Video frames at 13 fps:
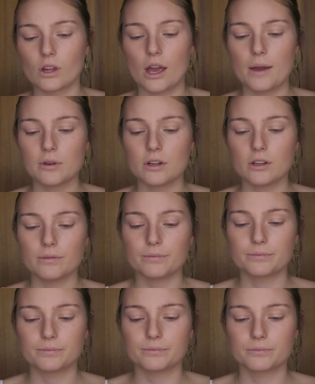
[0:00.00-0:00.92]
I'm gonna
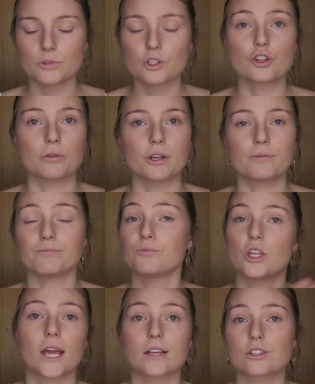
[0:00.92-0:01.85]
do it.
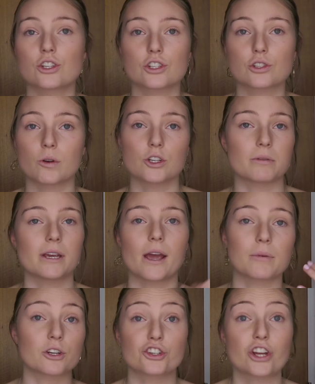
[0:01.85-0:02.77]
You guys can just watch me.
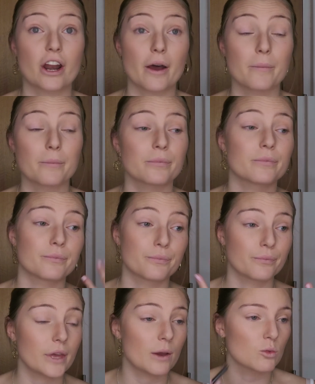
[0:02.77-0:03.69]
I'm gonna shut up
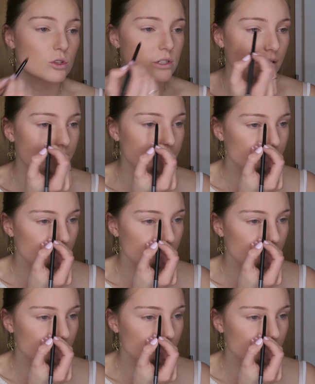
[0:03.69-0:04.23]
and we'll see.